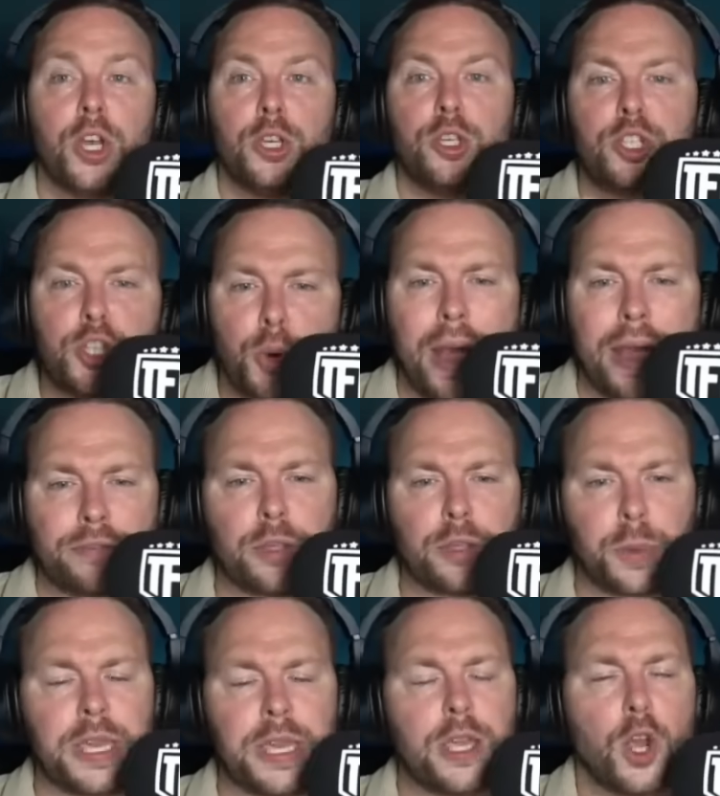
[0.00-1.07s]
You still have to
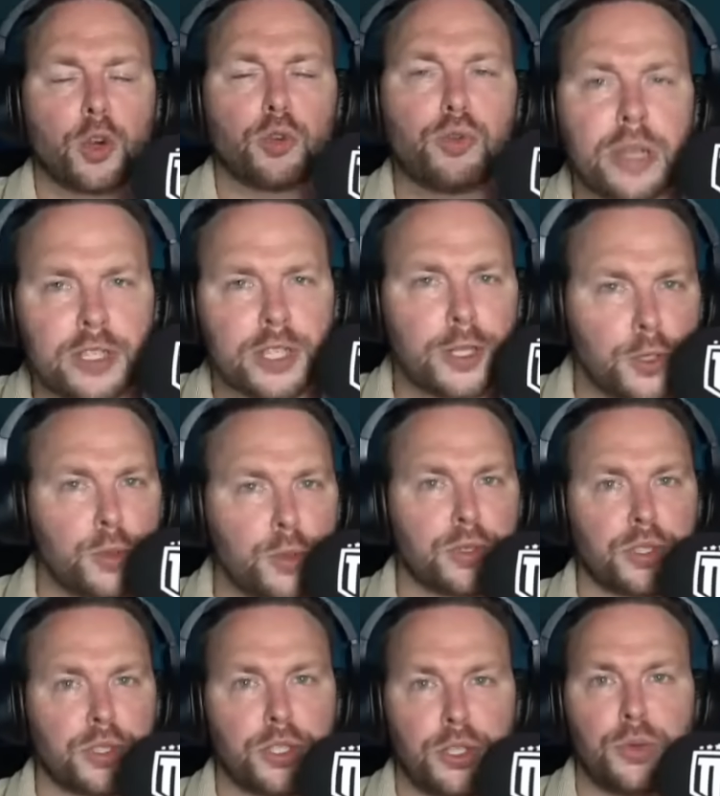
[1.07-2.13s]
be resolute
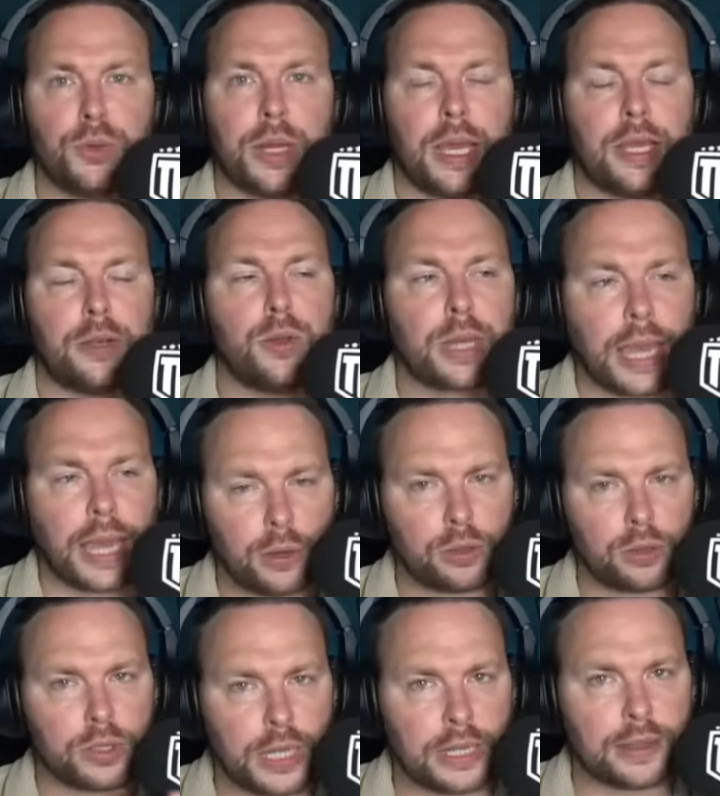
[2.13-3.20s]
as a unit. And you
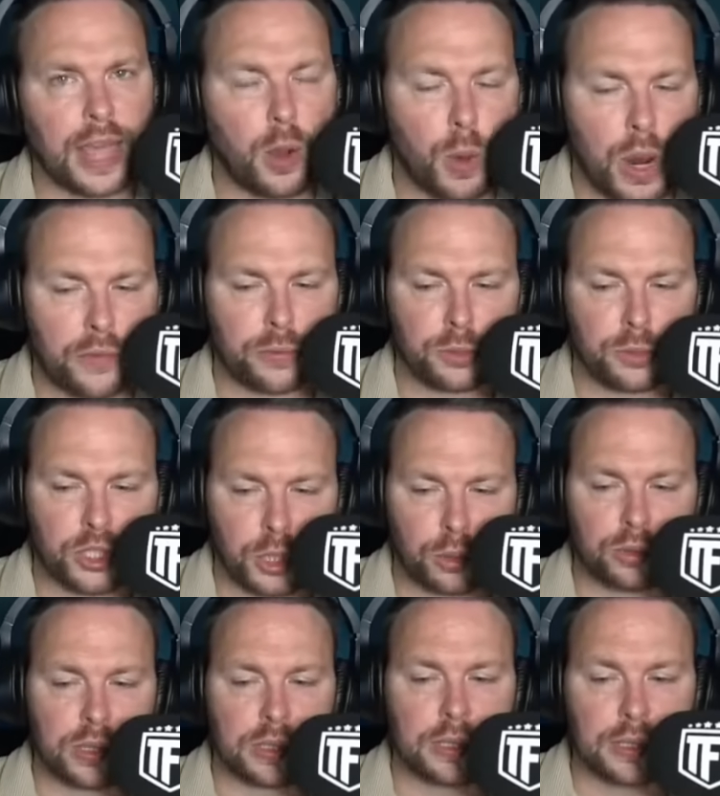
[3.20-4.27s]
cannot take that away from
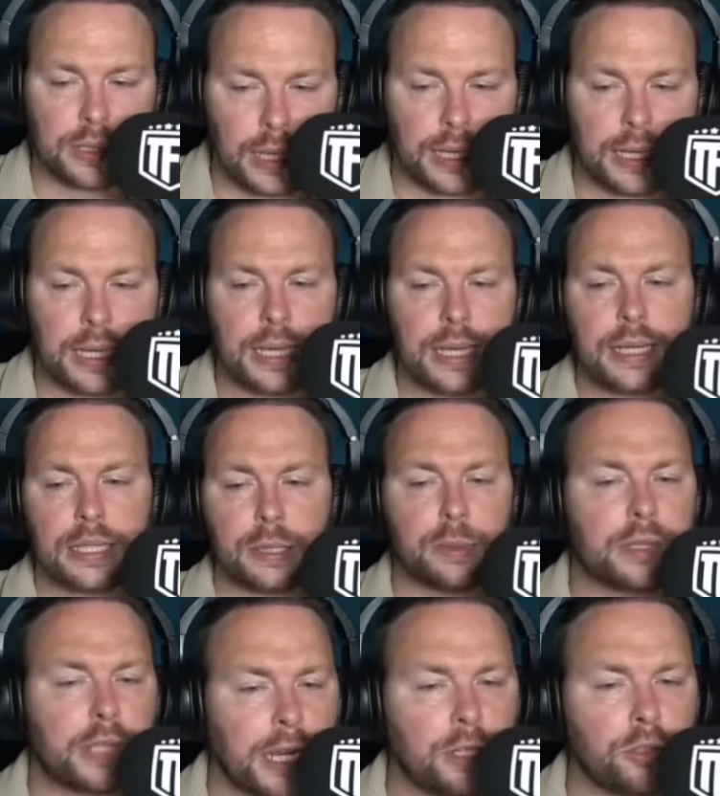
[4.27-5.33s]
Chelsea. Today, they were
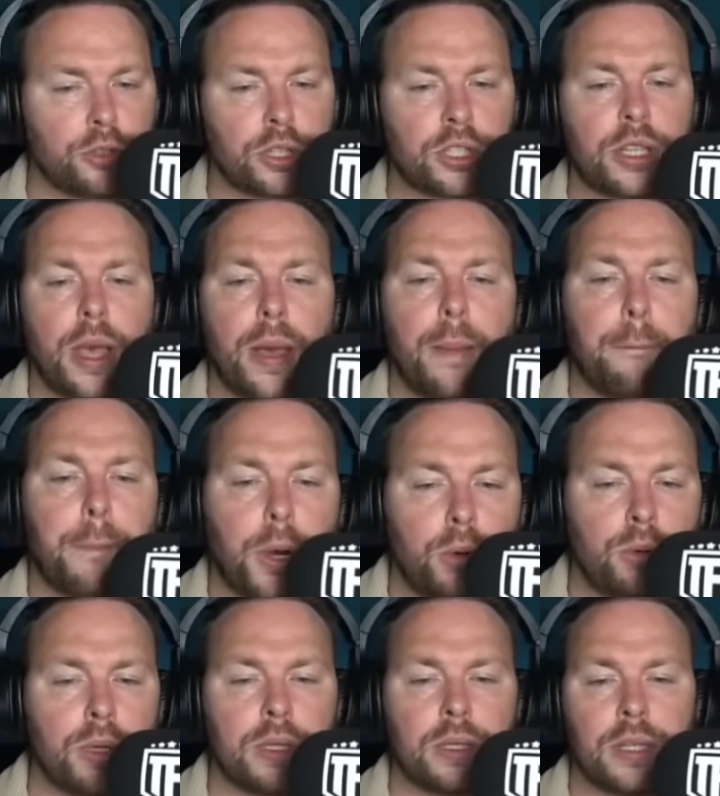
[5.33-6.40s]
dangerous,
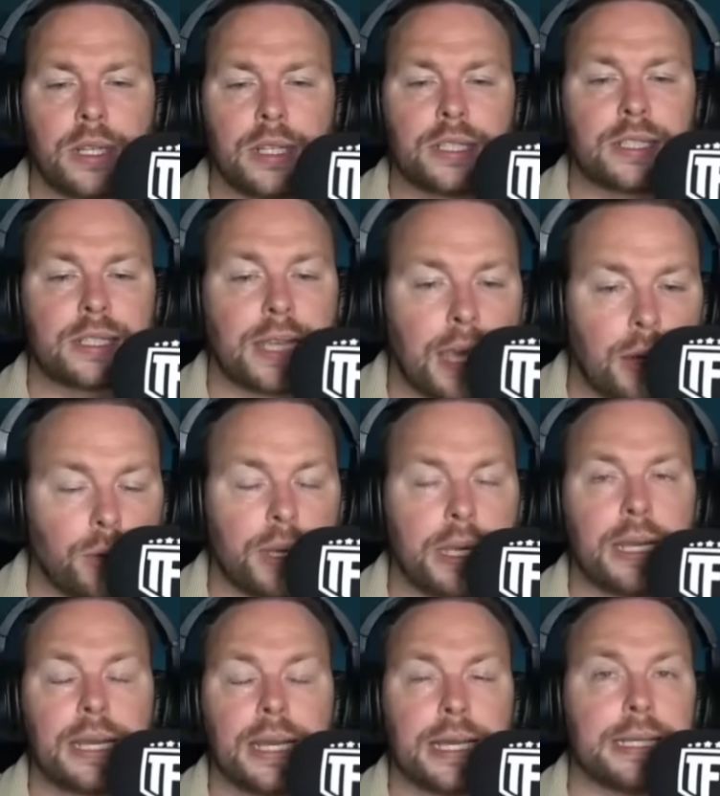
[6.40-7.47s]
potent, scary,
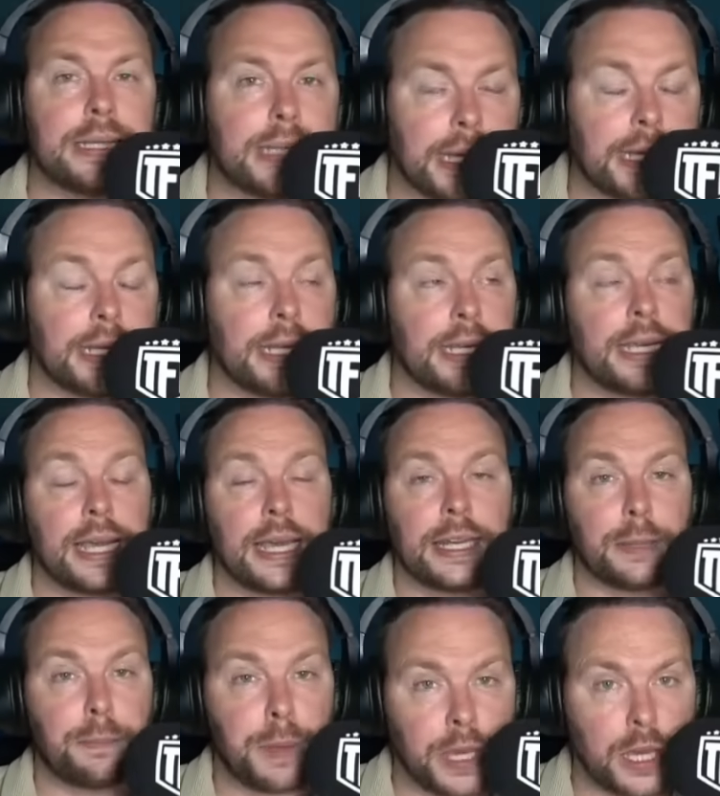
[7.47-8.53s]
and deadly. And
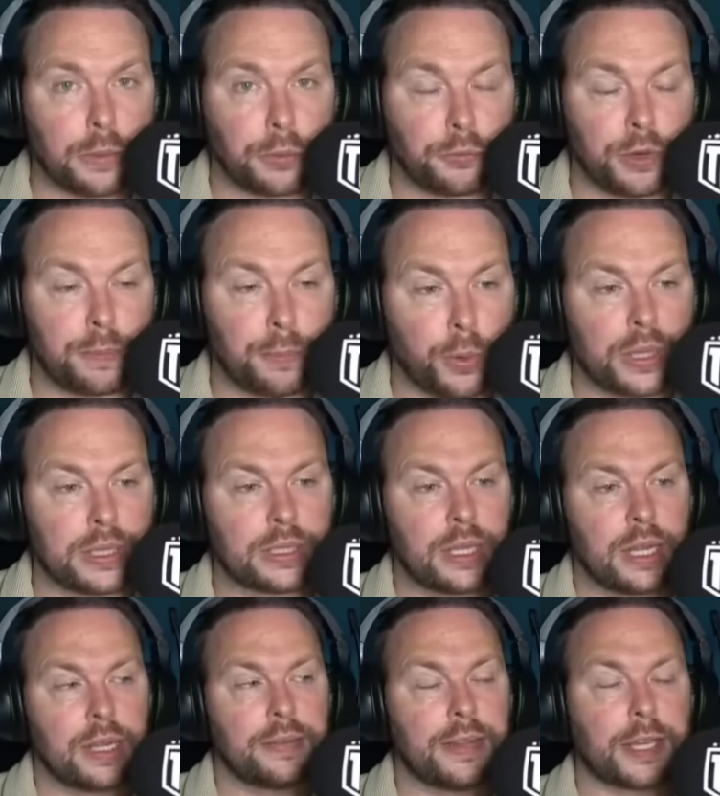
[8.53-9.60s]
they pick up three points.
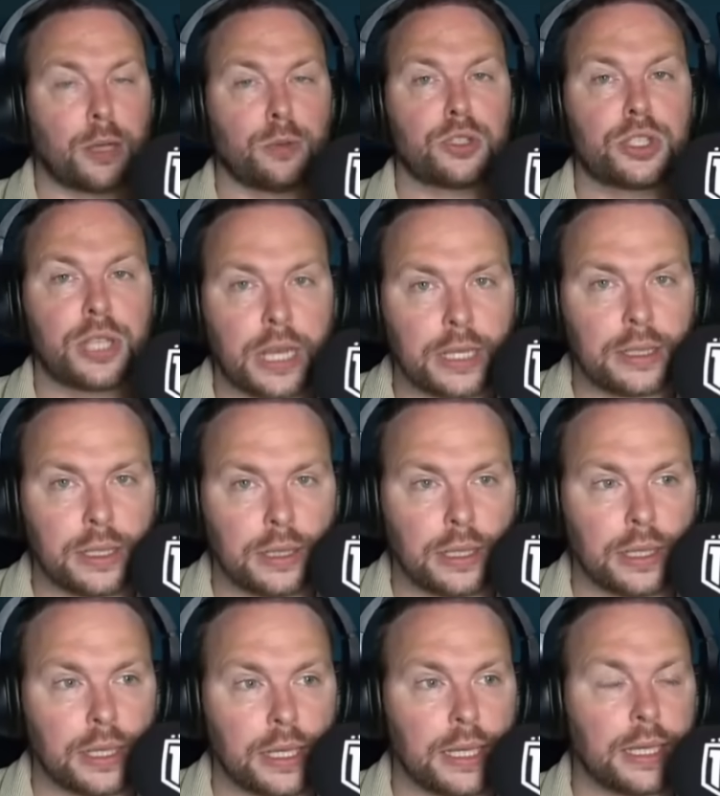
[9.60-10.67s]
They go second in the
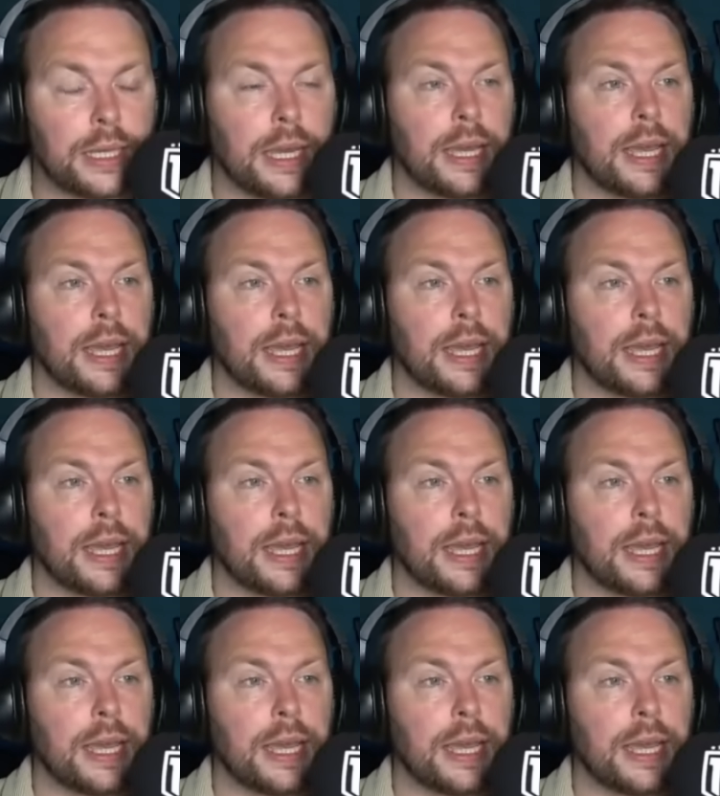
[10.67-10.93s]
league.